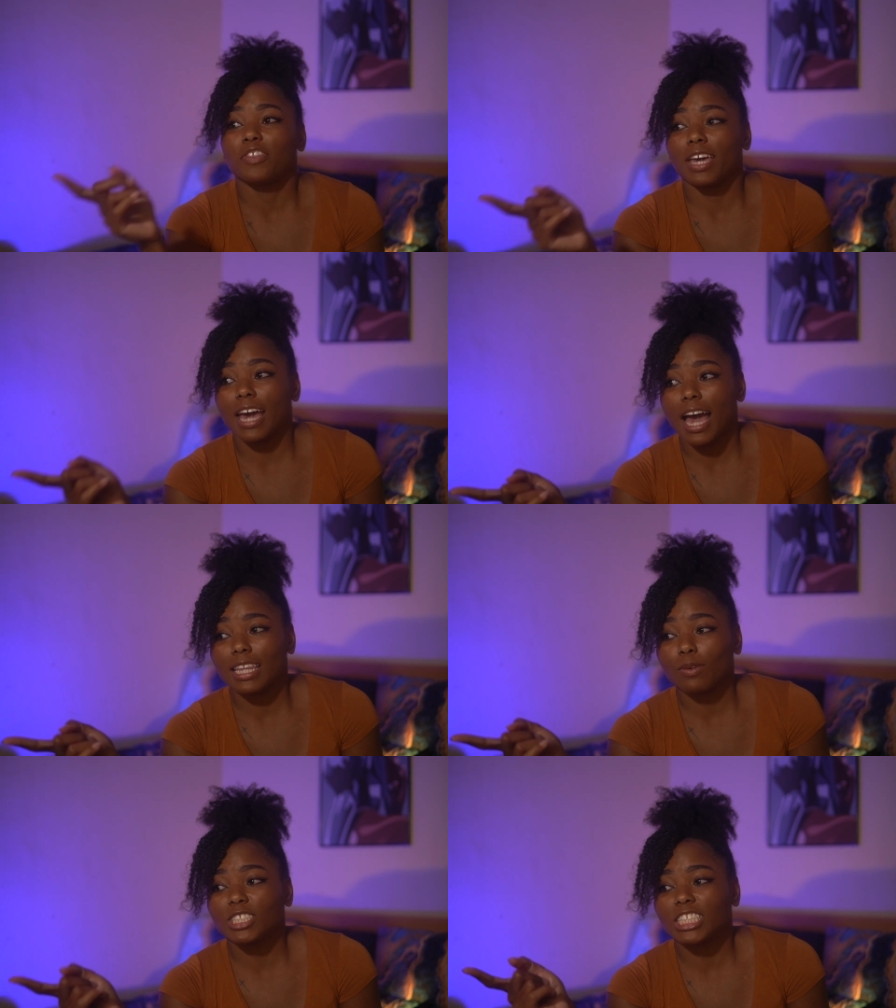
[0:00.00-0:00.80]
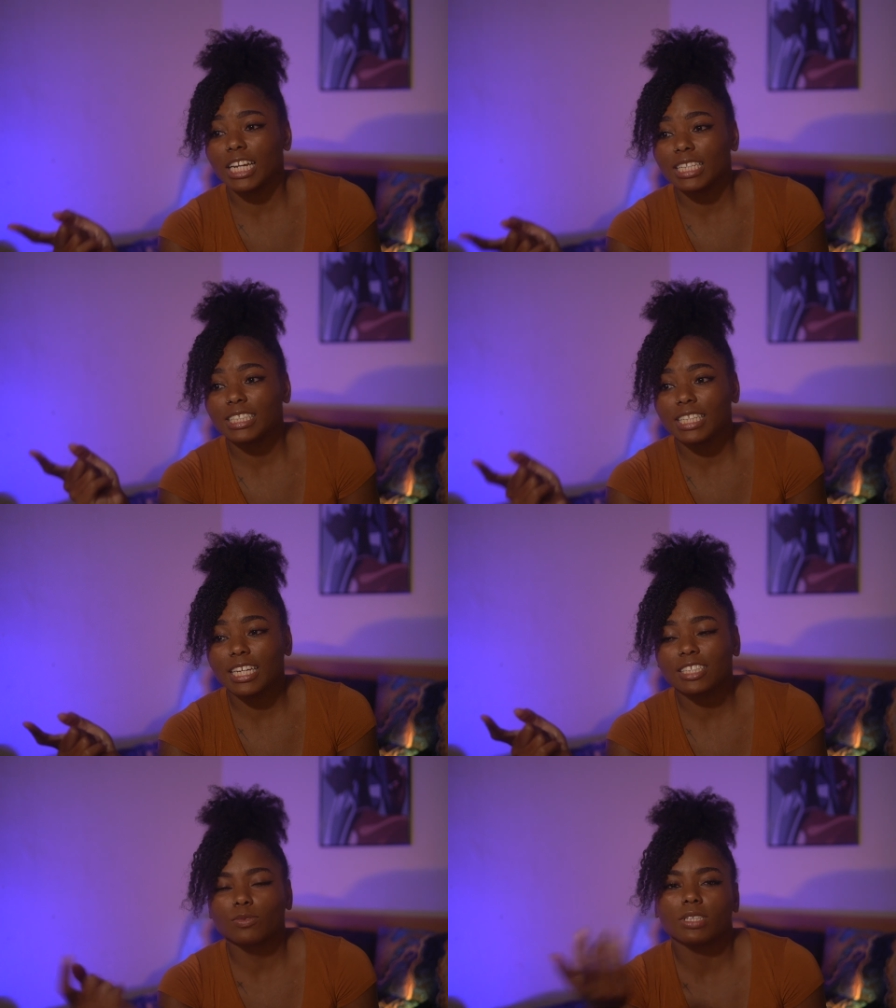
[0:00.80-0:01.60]
The guy that was checking the
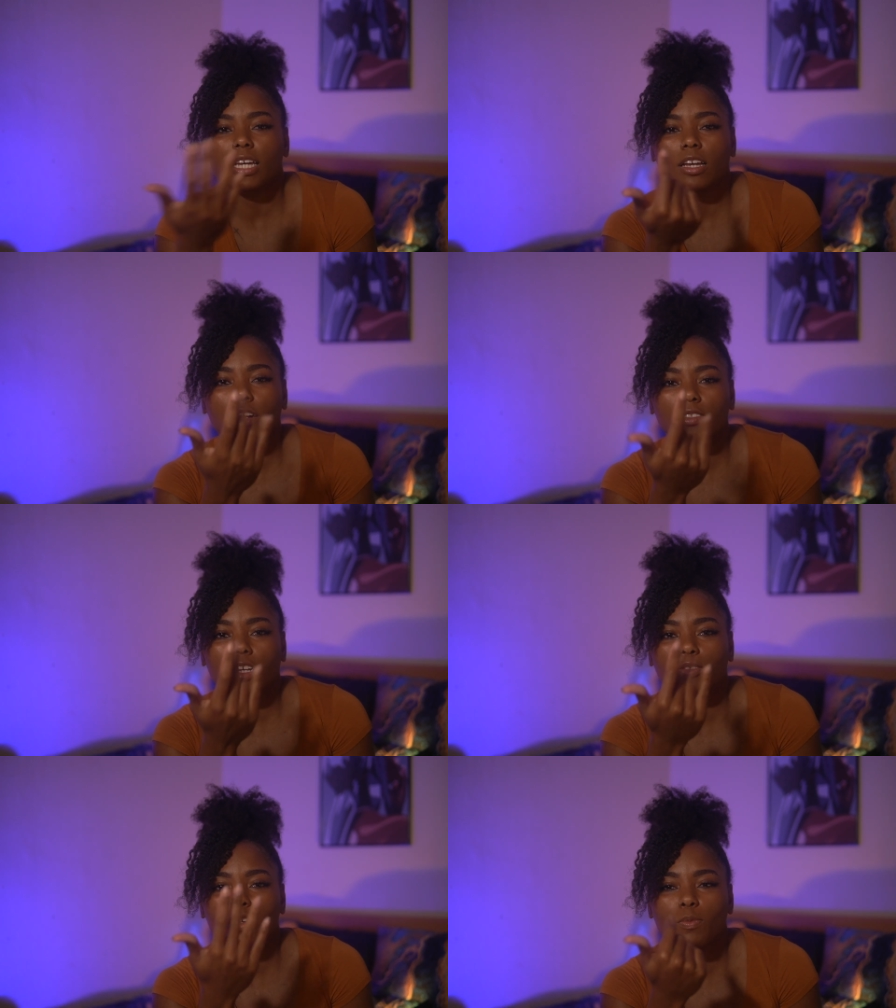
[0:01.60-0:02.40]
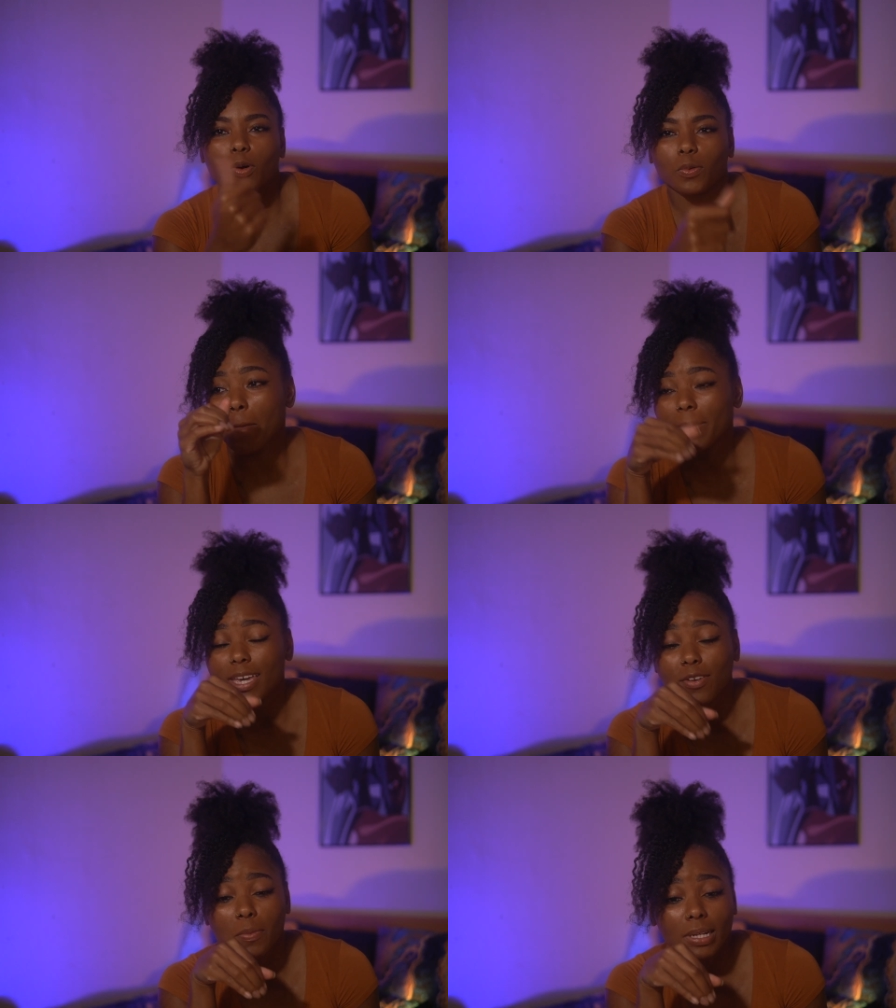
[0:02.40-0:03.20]
tickets was like, y'all, y'all two, come on.
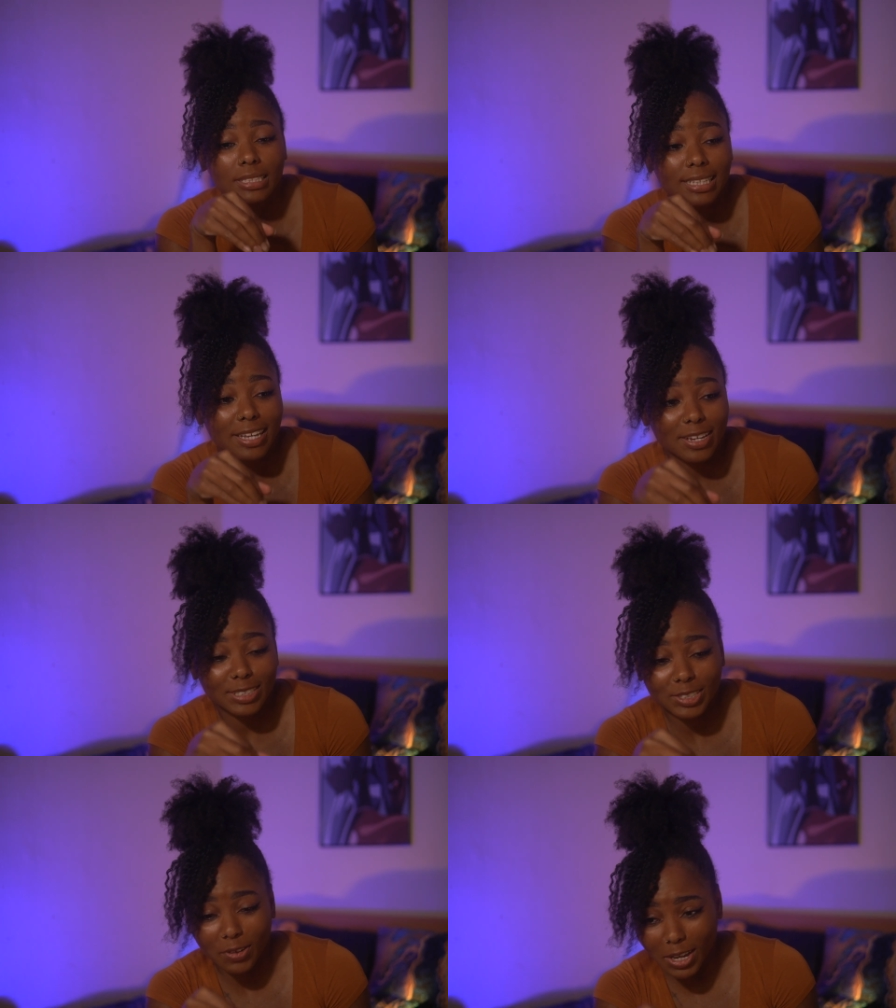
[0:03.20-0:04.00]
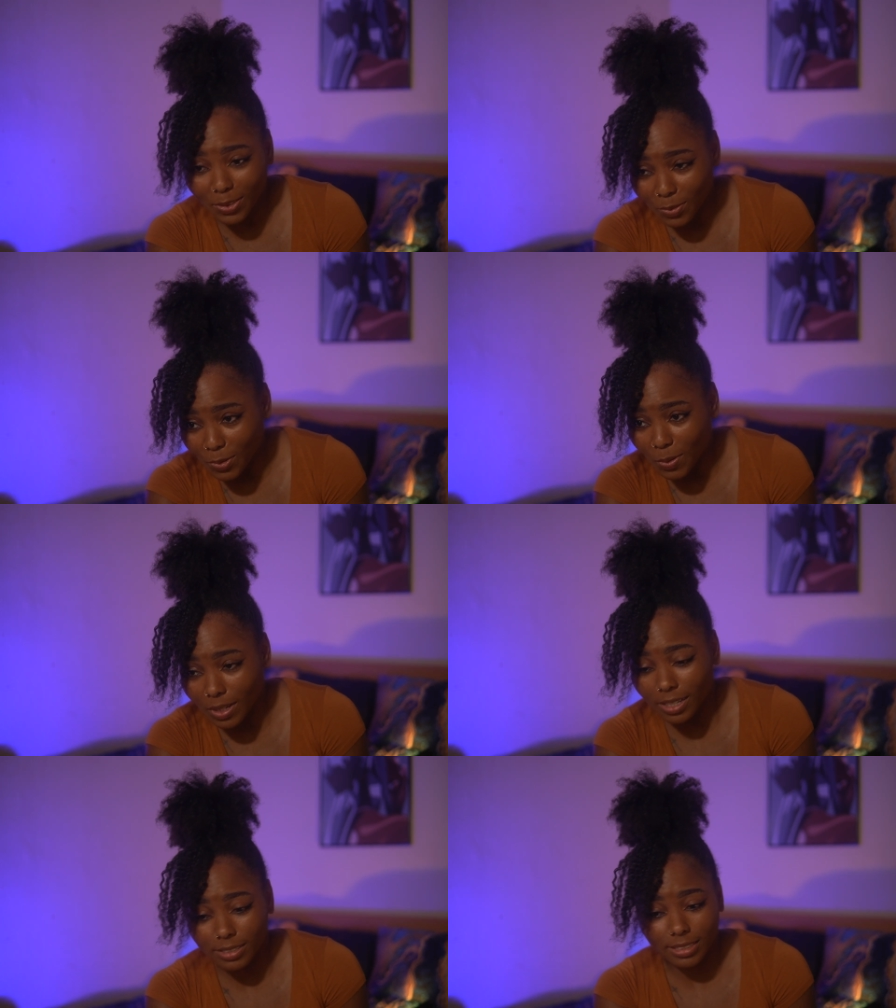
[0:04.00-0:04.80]
Me and grandma slid straight through,
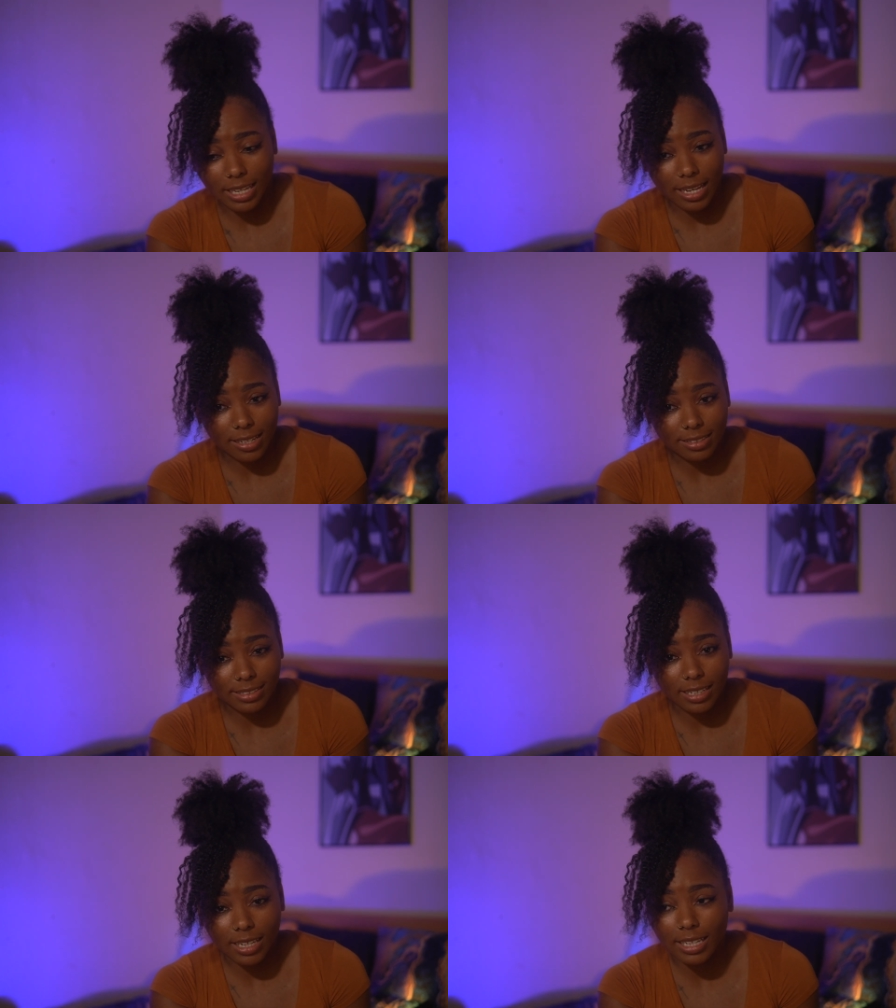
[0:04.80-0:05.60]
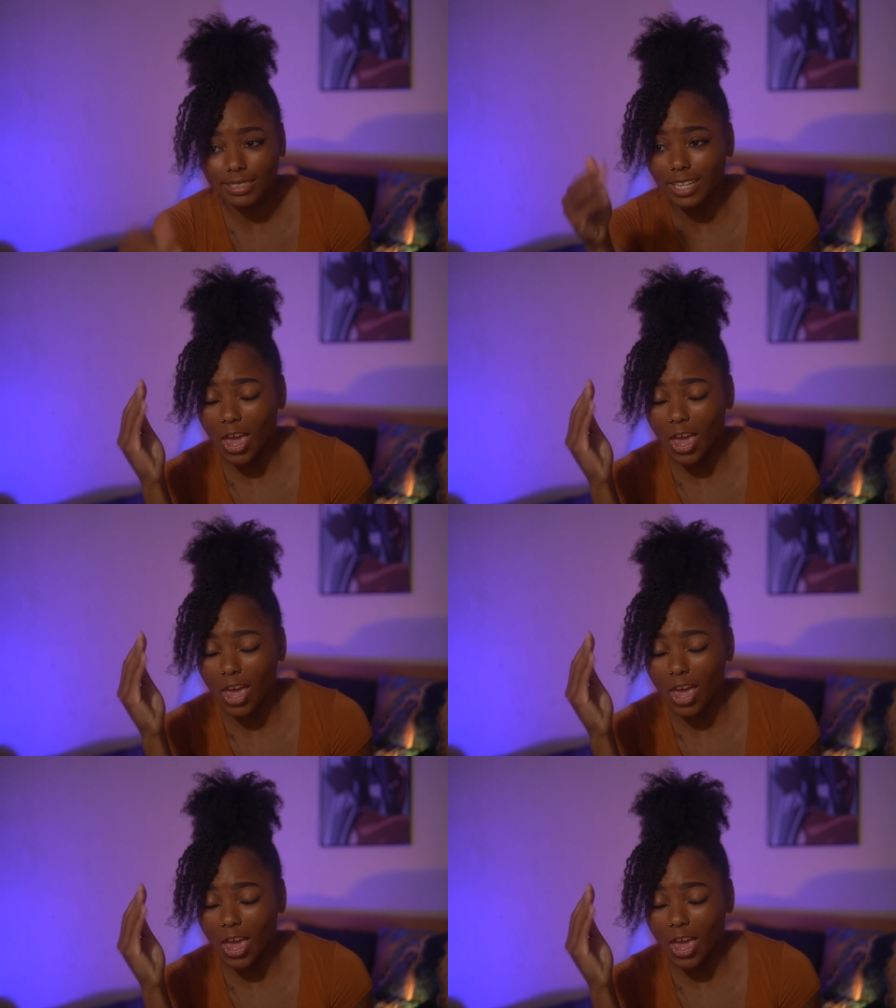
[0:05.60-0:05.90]
scanned our tickets,